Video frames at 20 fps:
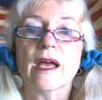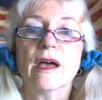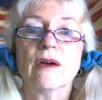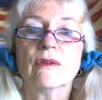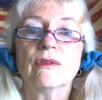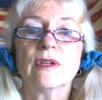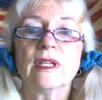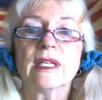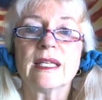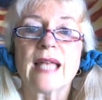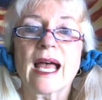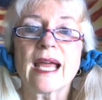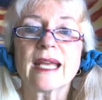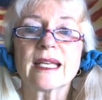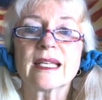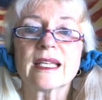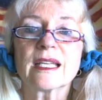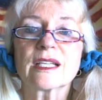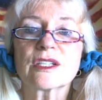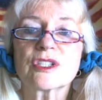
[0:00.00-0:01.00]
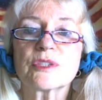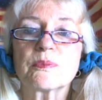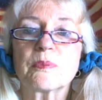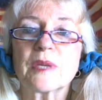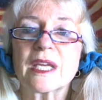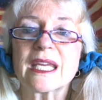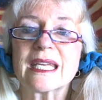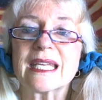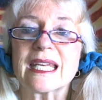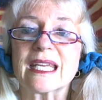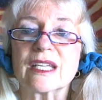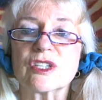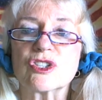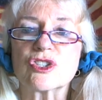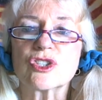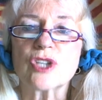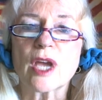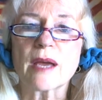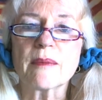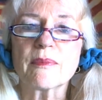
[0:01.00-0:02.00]
With lightning speed, he
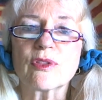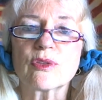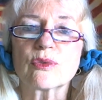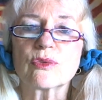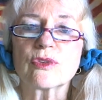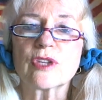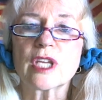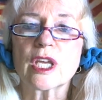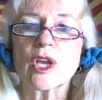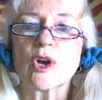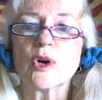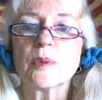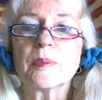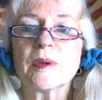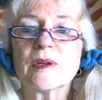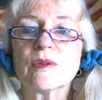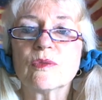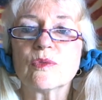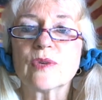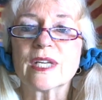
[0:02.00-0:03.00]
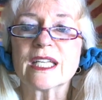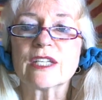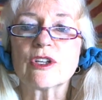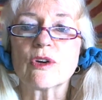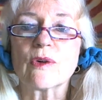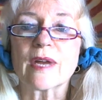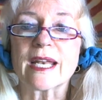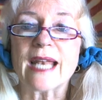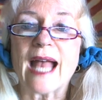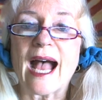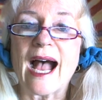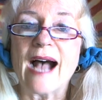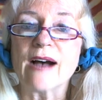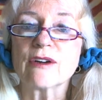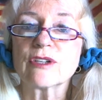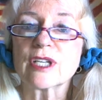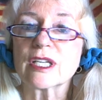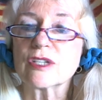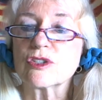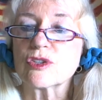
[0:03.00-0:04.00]
jumped through the open window and
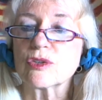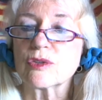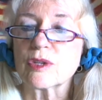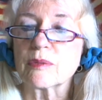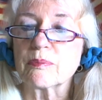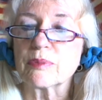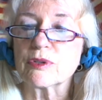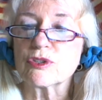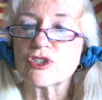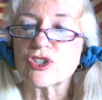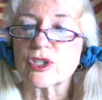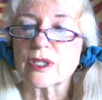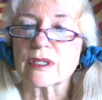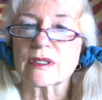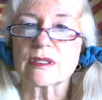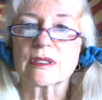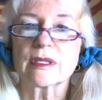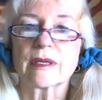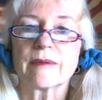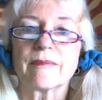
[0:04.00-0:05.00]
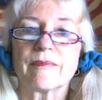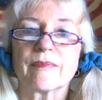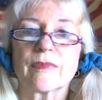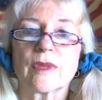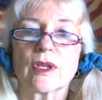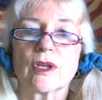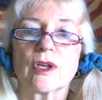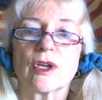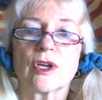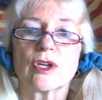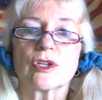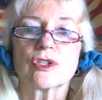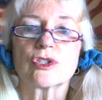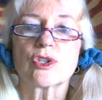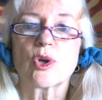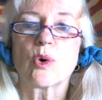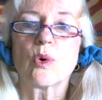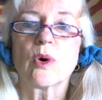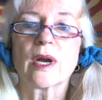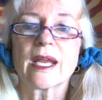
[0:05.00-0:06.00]
out into the bushes.
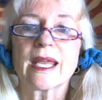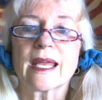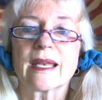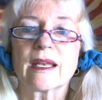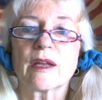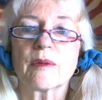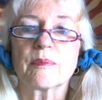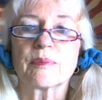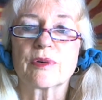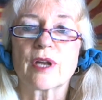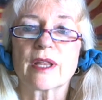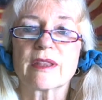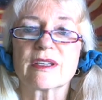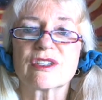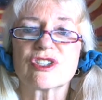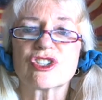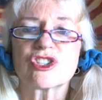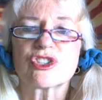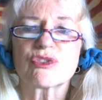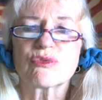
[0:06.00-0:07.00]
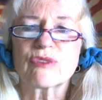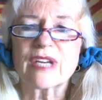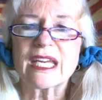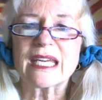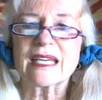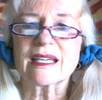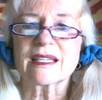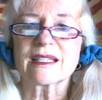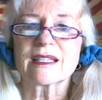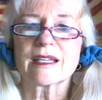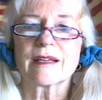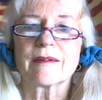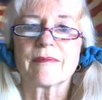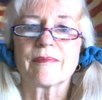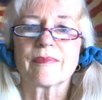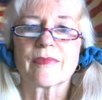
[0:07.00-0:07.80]
Tori and her brother shrieked.